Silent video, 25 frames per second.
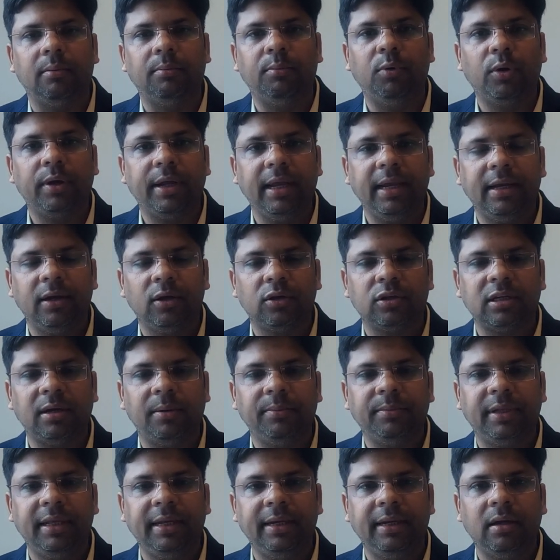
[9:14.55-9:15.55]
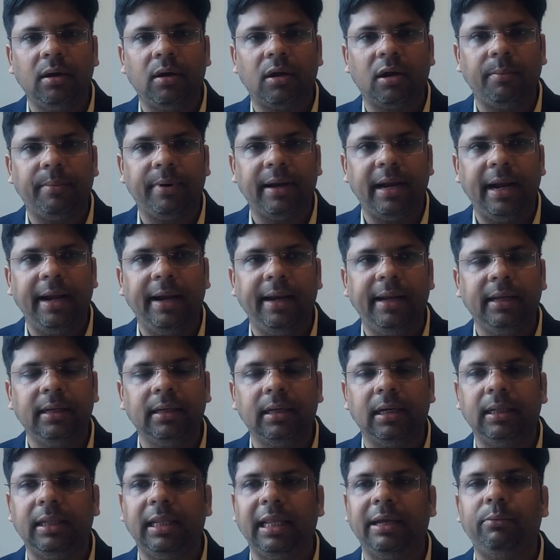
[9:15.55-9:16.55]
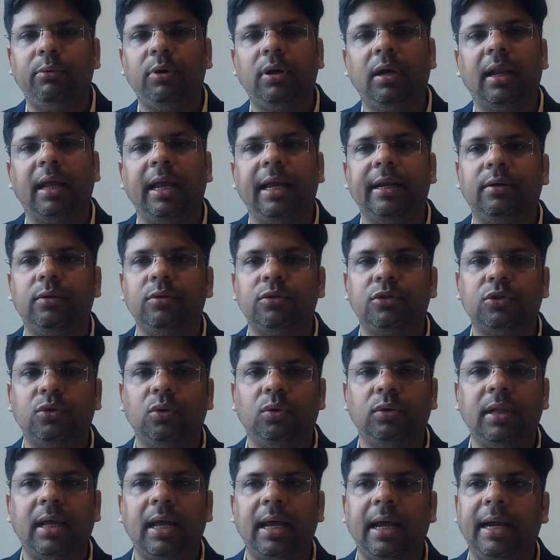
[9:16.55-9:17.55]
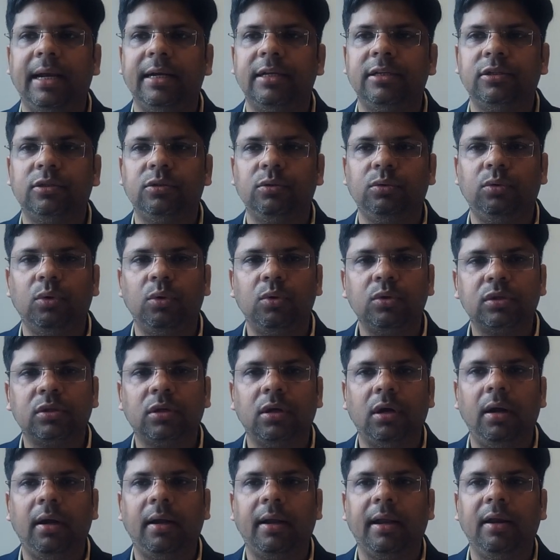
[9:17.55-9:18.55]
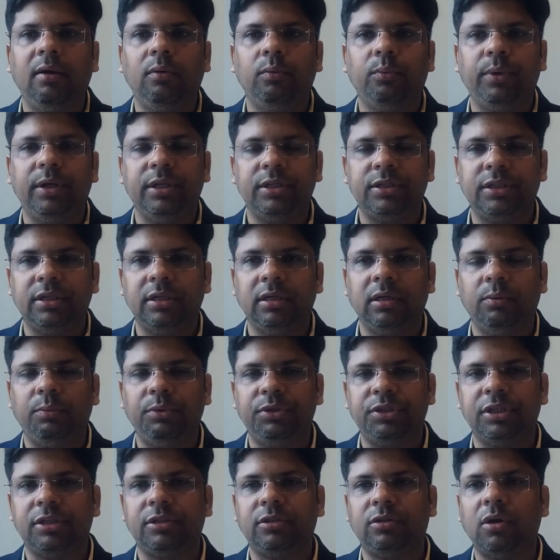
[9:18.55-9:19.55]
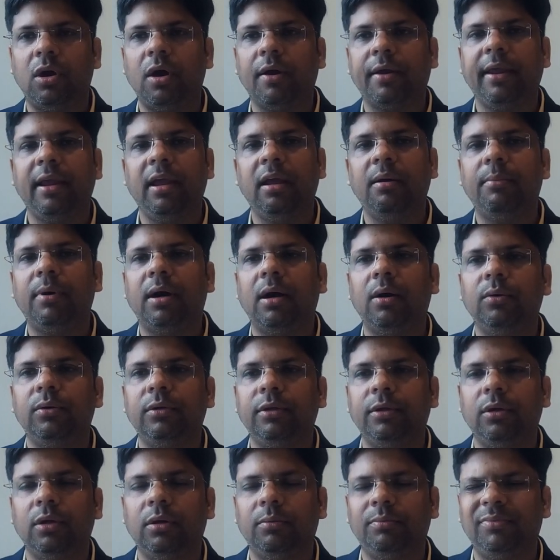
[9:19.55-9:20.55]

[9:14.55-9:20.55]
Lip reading: booking or something or a branding, they would like to show the ads to those content which is talking about,